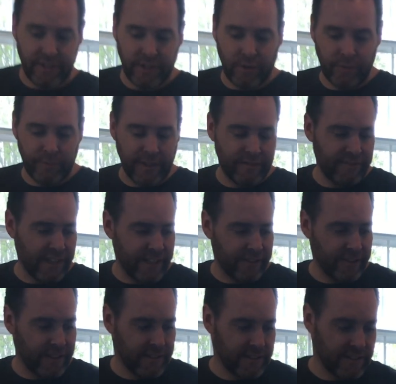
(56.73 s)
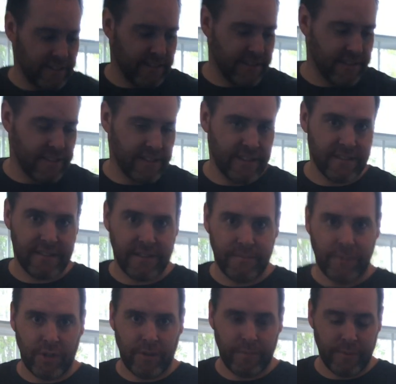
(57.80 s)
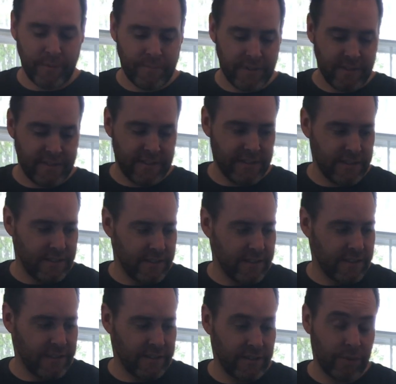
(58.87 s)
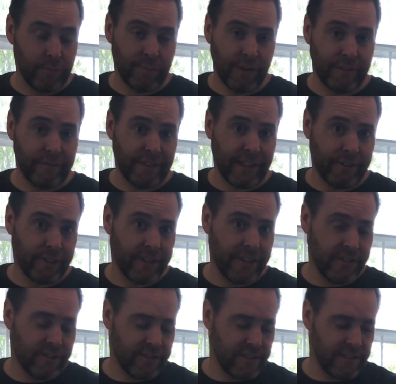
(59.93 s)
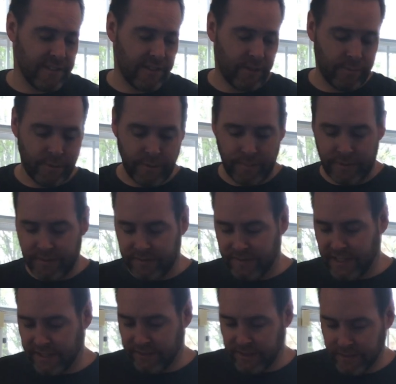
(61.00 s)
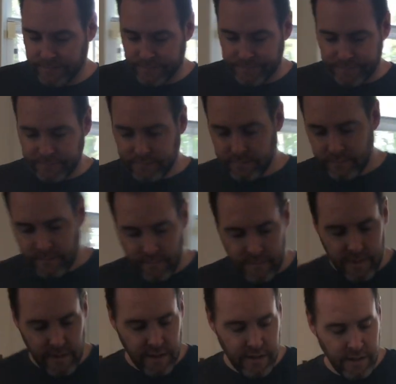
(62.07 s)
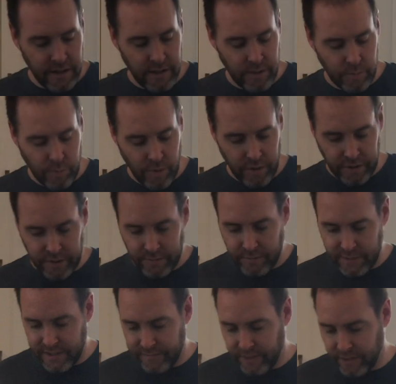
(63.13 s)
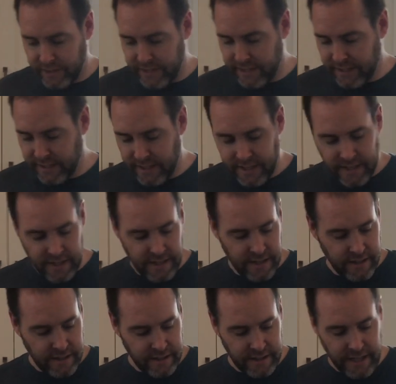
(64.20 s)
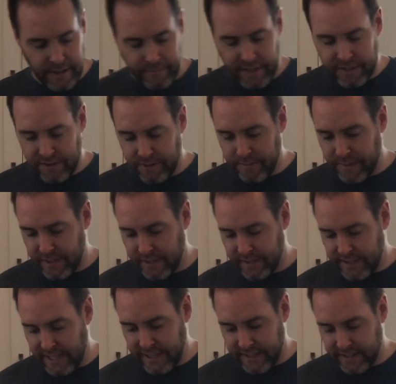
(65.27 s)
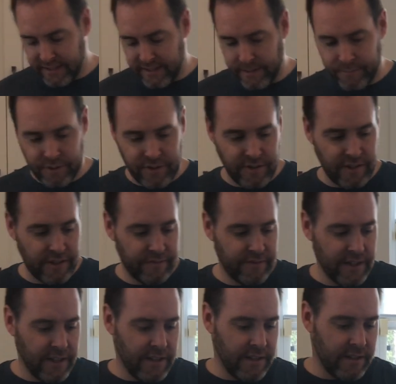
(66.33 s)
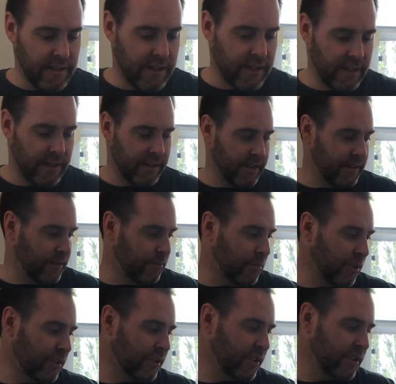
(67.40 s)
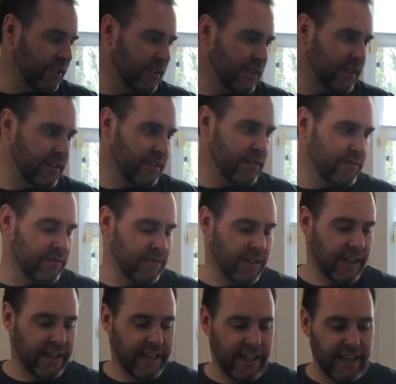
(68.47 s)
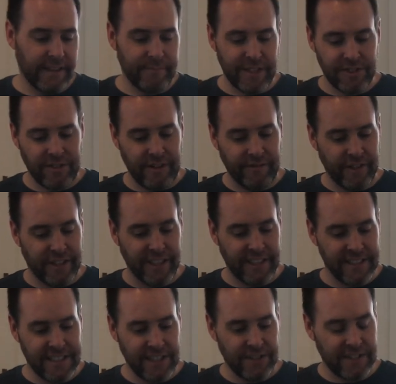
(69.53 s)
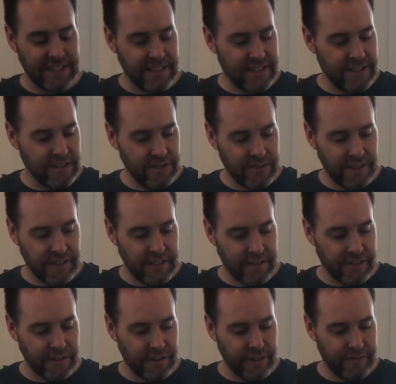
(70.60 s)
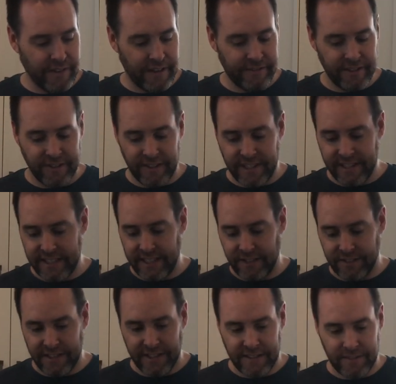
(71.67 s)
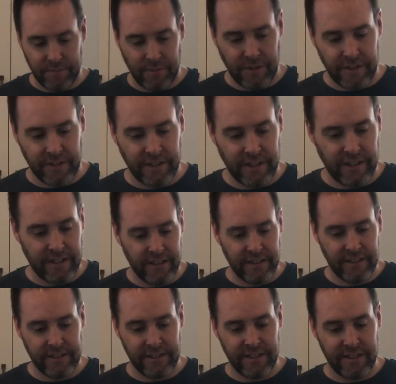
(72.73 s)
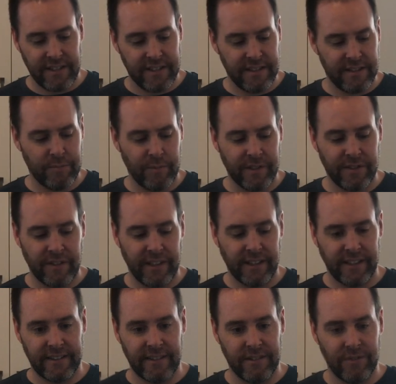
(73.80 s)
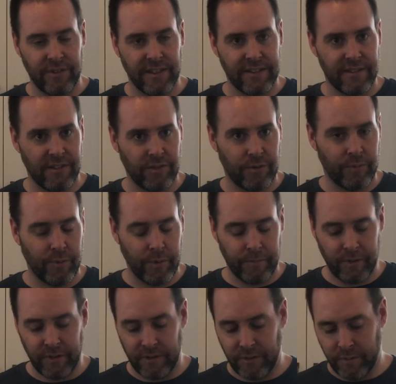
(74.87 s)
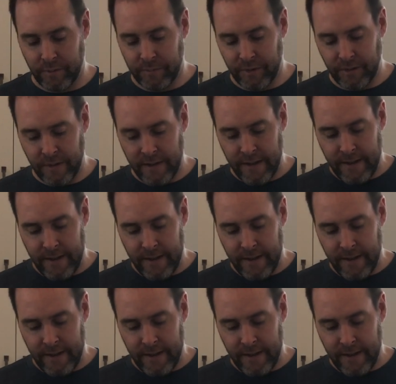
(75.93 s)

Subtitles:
whole wheat flour. This is some all-purpose, no bread flour here, just all-purpose flour. Water, I've already not measured, but taken the temperature of. The water, I measure everything in Celsius, so 35 degrees Celsius water. Just because it's winter, I like to do things a little warmer than normal.